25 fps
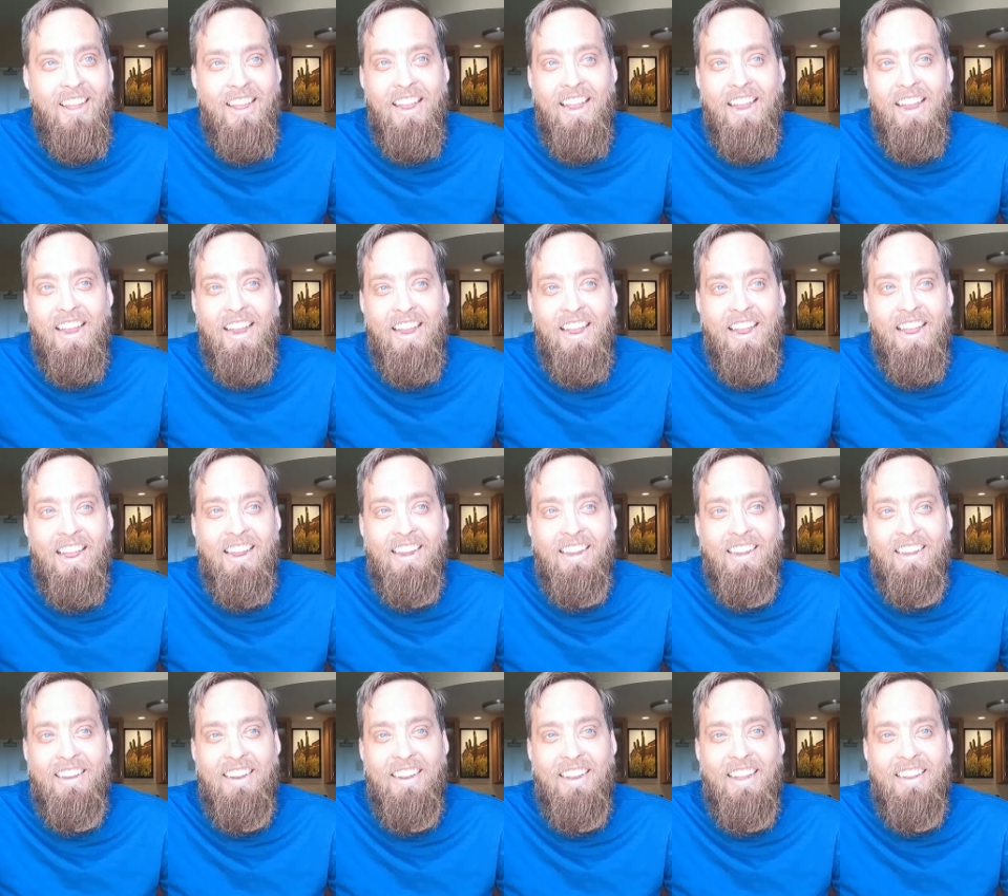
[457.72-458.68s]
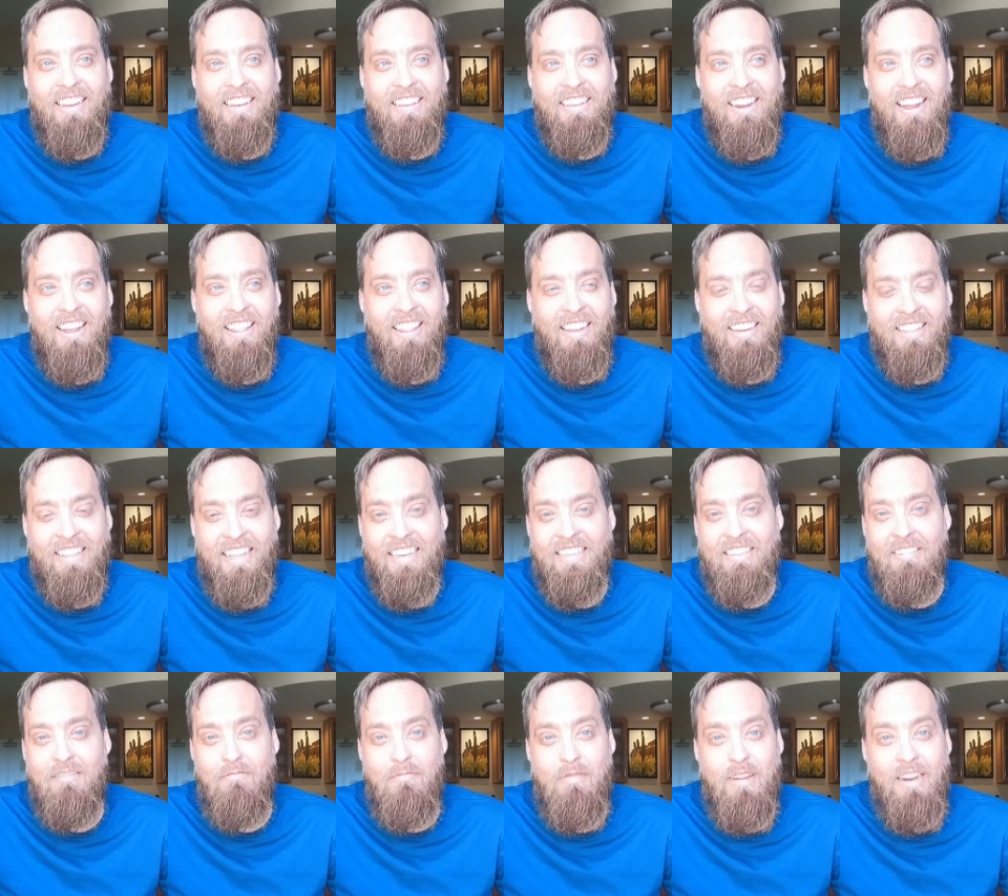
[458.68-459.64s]
and it's not like
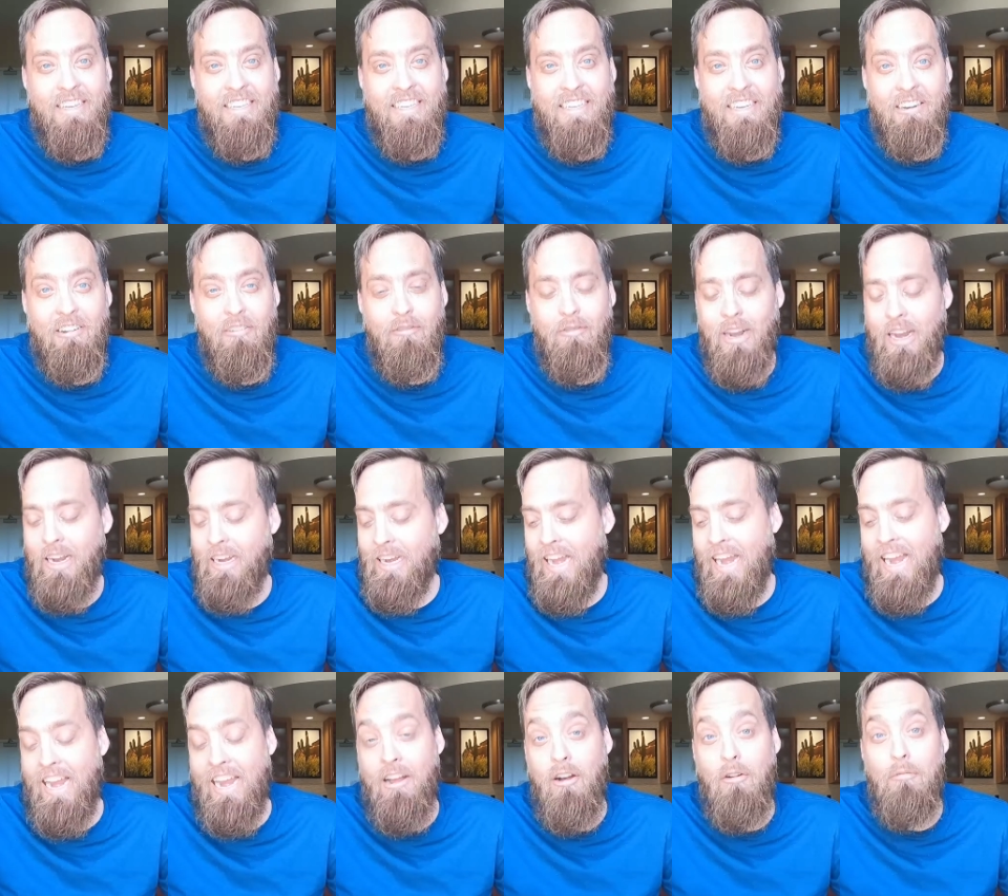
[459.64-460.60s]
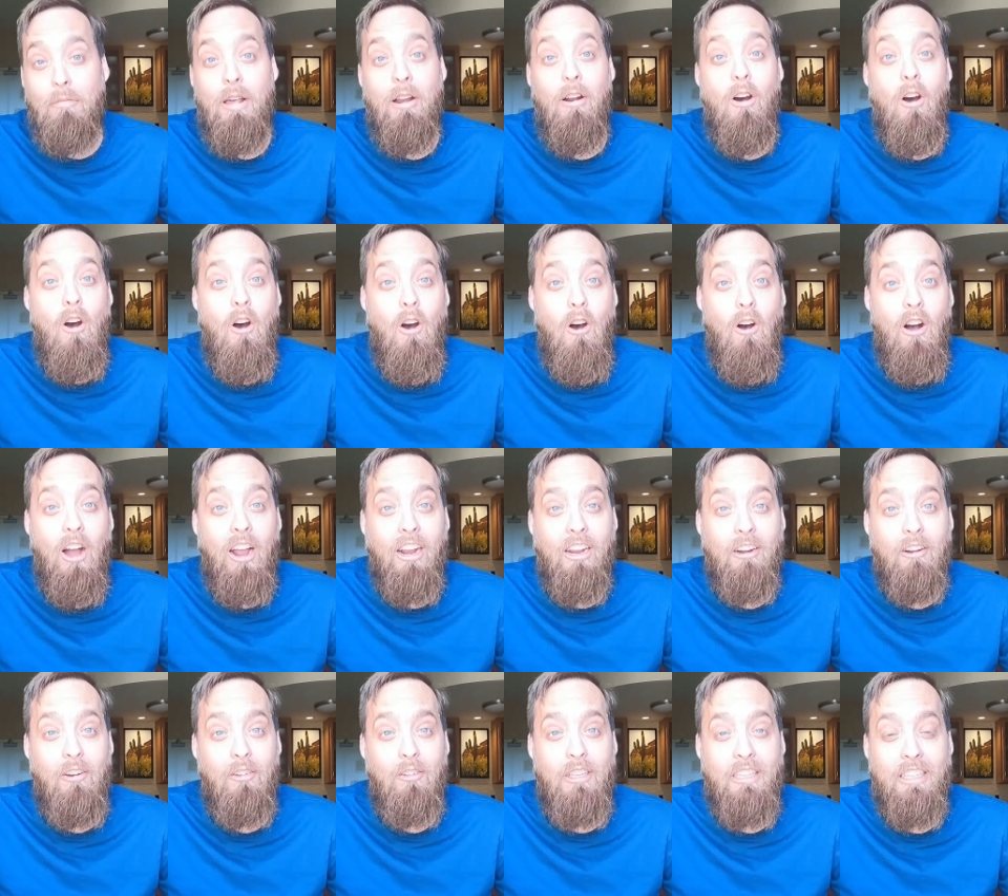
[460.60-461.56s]
that's a big deal but I can't help at all I
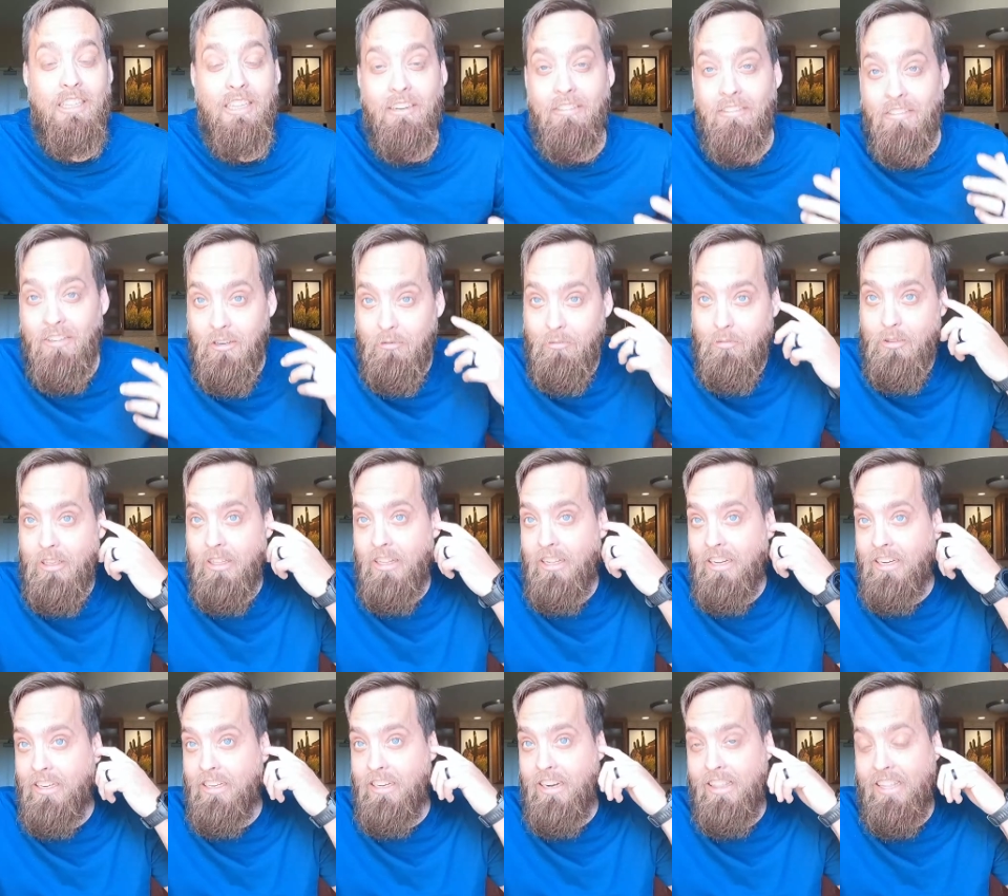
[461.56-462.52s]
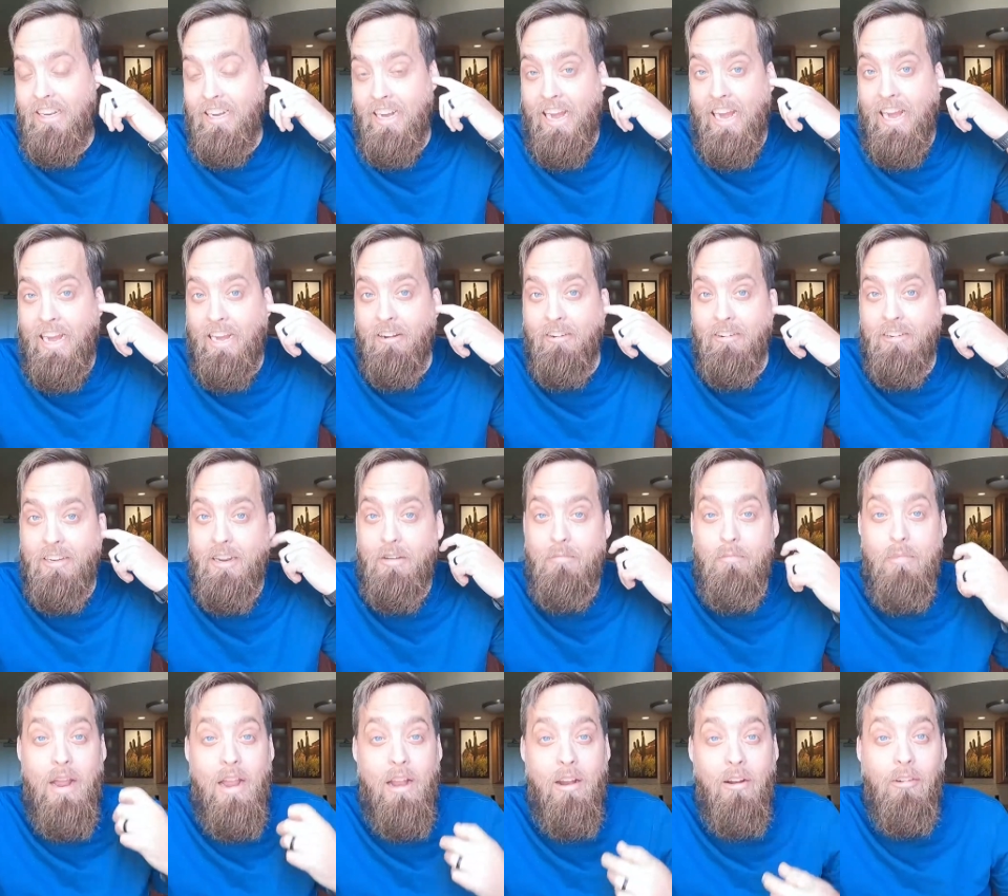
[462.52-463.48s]
can only lift up to like I think eight or
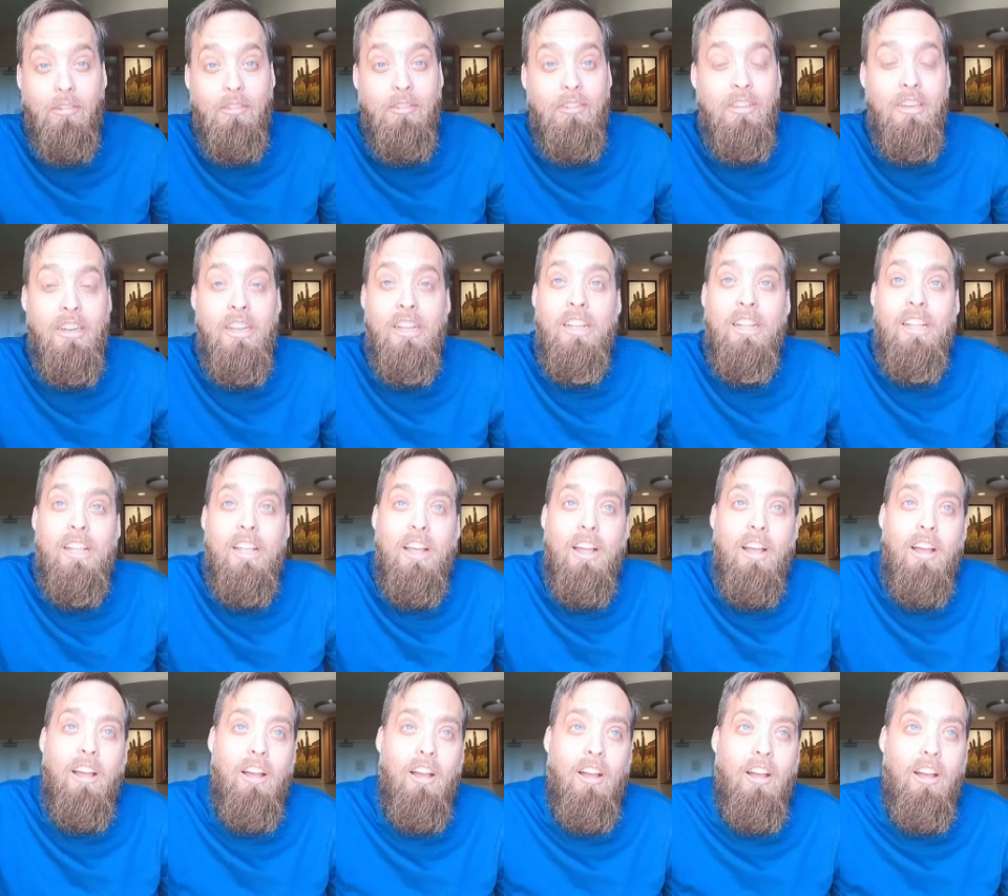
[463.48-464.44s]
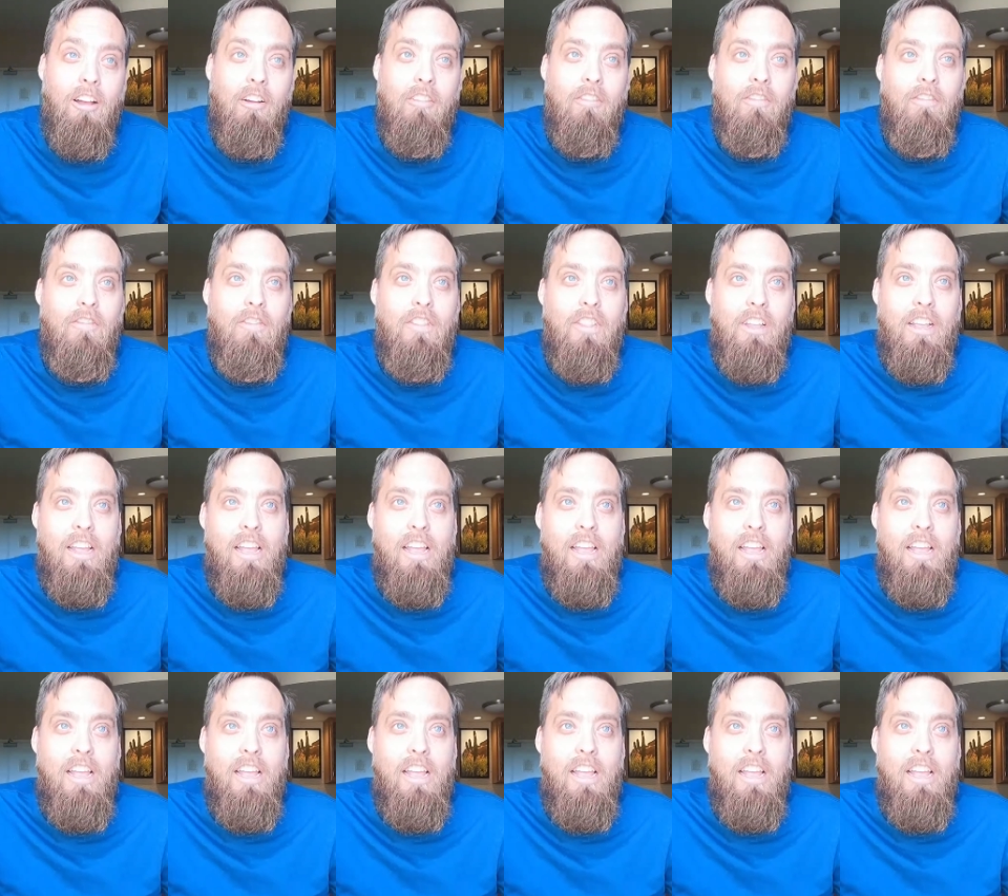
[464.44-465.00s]
ten pounds um,